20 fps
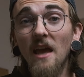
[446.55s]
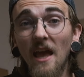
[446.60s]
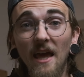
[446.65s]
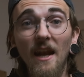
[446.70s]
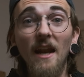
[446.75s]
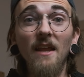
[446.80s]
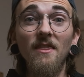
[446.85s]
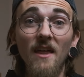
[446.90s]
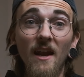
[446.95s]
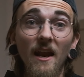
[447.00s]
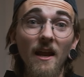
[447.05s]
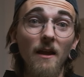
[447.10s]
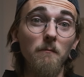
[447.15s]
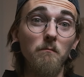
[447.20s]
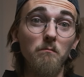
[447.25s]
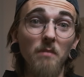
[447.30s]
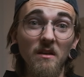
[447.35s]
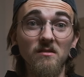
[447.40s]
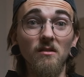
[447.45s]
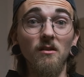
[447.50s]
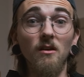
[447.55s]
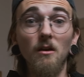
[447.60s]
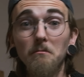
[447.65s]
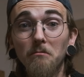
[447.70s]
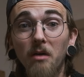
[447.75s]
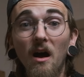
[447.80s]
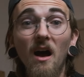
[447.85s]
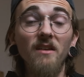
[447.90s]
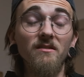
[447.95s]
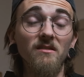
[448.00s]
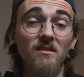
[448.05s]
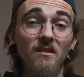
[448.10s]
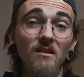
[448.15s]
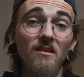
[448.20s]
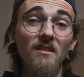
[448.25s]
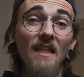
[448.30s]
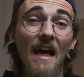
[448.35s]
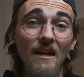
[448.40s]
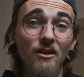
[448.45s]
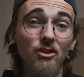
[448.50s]
and then I basically
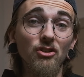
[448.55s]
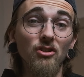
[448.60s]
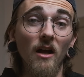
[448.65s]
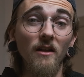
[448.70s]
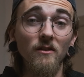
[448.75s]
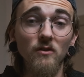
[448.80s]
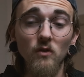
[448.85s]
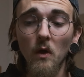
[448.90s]
composited that shot.